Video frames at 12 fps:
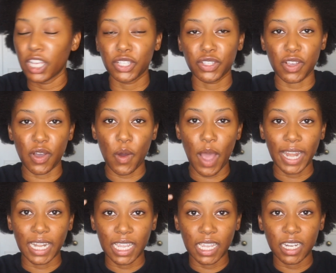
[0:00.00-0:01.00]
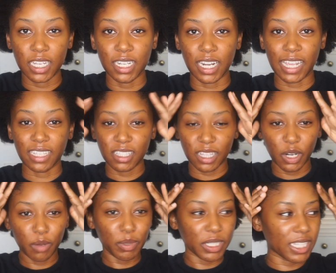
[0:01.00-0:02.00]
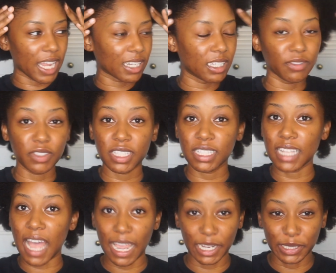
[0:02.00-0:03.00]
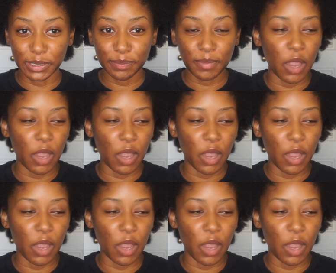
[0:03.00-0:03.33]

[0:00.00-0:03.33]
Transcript: So I need a nice little protective style.